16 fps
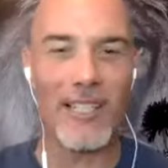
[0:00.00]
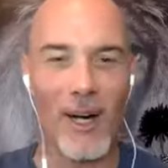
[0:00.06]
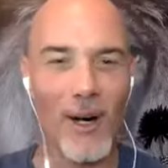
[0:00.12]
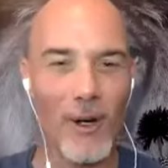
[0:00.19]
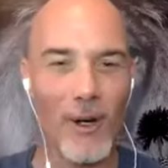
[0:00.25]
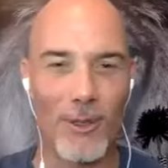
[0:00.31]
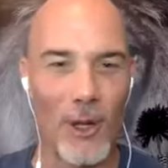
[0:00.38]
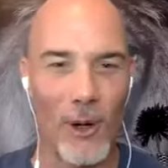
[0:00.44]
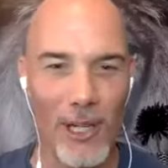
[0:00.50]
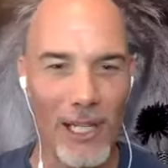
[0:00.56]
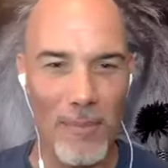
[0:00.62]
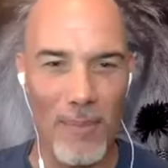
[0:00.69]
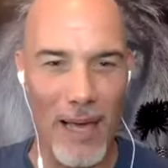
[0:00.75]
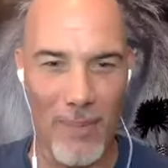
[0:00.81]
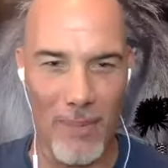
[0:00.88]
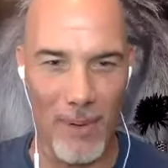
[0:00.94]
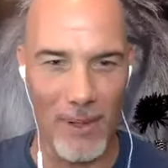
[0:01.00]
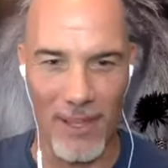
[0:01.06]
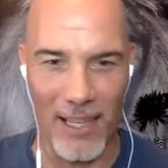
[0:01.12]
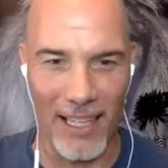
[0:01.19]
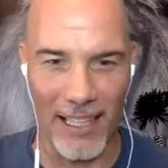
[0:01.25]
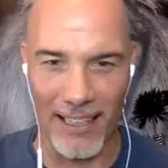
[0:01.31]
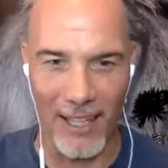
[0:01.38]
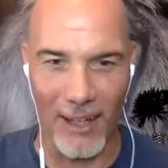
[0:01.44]
The whole you, toilet you, paper
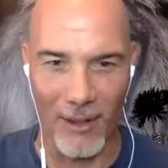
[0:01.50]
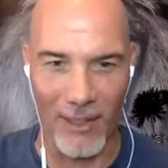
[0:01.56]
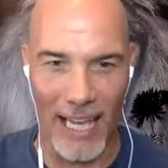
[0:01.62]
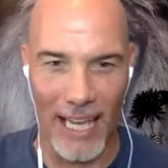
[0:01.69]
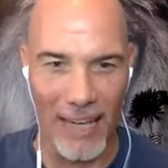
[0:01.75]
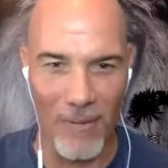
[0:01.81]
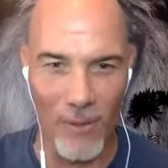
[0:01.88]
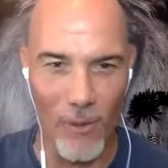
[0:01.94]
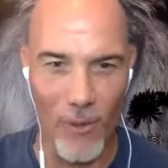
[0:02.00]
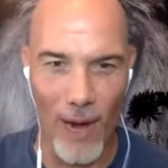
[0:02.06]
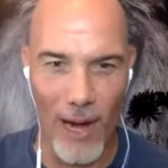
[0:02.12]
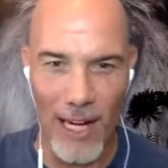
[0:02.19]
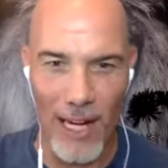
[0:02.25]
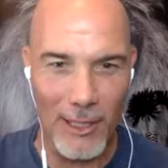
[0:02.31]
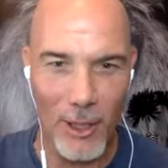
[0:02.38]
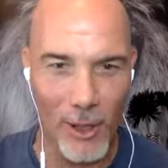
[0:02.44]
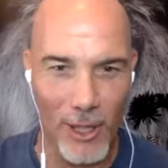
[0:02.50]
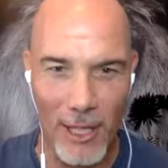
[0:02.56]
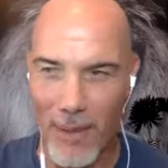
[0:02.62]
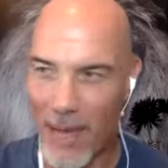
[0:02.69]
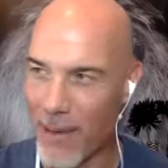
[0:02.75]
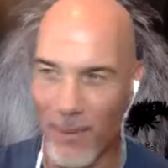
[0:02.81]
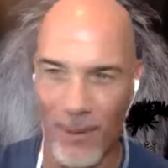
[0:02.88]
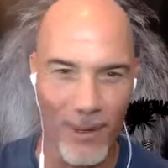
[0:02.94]
thing though, like where did toilet
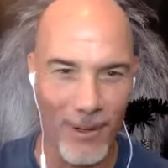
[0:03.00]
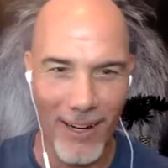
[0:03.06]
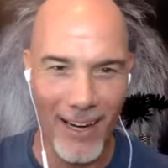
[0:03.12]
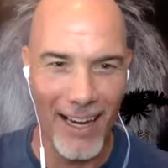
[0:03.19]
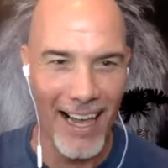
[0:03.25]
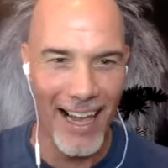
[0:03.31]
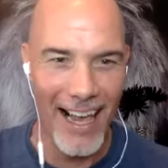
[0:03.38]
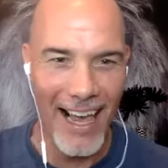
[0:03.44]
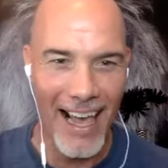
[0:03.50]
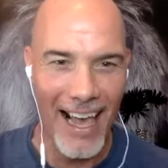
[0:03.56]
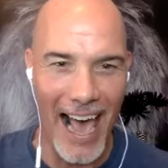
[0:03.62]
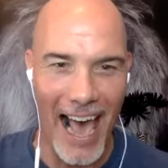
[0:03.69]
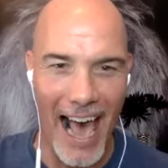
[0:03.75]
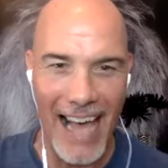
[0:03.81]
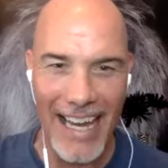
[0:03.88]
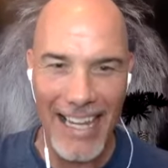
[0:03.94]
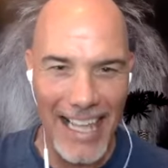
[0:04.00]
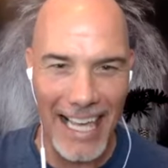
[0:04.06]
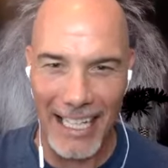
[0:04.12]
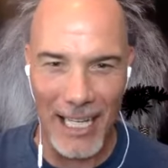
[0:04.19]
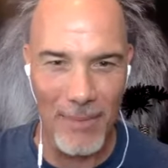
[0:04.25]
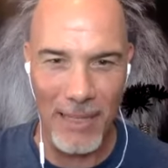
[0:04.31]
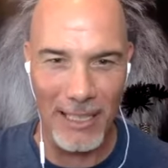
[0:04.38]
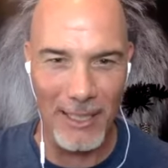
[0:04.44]
paper? How did that
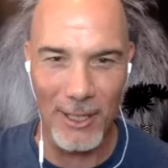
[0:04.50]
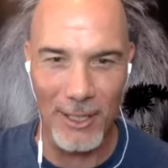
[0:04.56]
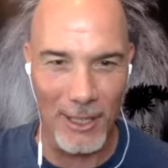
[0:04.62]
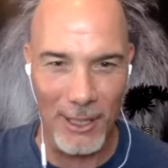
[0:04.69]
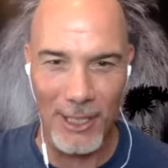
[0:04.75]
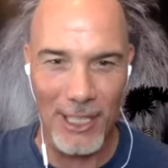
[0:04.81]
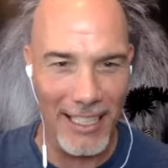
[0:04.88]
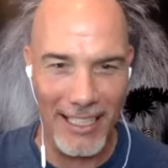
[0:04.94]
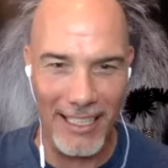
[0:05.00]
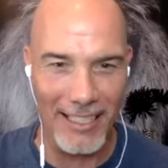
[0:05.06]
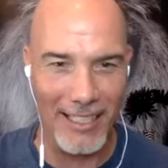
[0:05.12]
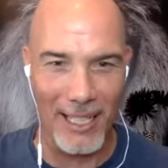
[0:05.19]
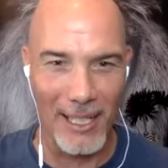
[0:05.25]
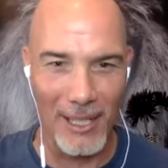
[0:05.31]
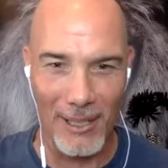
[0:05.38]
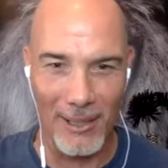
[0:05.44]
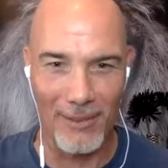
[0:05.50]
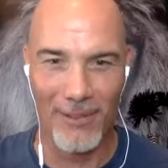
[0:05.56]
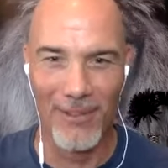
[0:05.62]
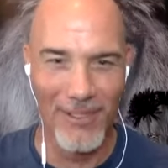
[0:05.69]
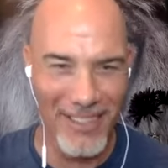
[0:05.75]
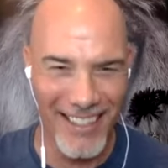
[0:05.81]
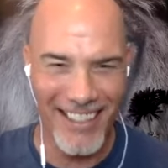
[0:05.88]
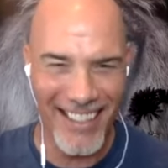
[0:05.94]
come into the shits of
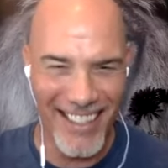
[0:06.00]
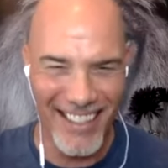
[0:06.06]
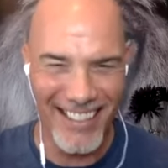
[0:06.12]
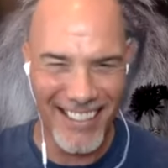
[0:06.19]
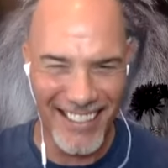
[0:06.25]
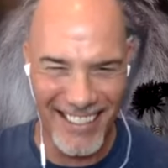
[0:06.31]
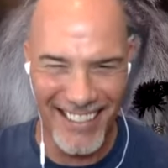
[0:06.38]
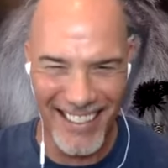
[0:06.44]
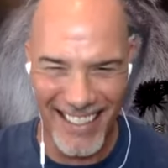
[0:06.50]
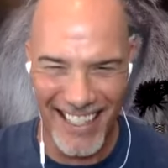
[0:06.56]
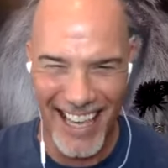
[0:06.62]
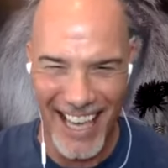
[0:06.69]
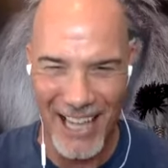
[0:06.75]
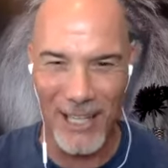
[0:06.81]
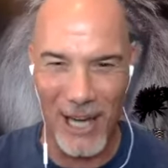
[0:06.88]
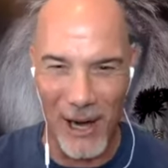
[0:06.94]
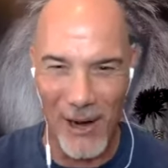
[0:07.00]
COVID?